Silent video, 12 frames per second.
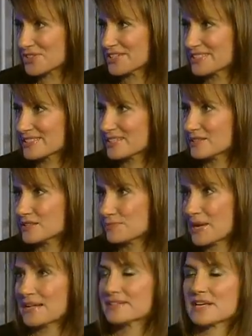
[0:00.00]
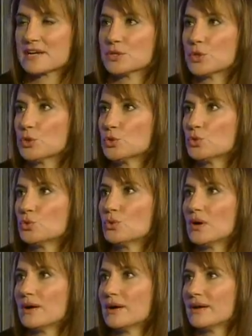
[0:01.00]
It's going to depend on who
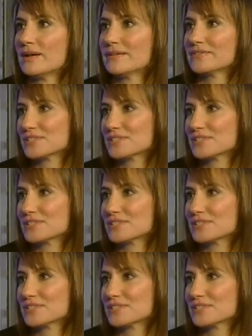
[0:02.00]
the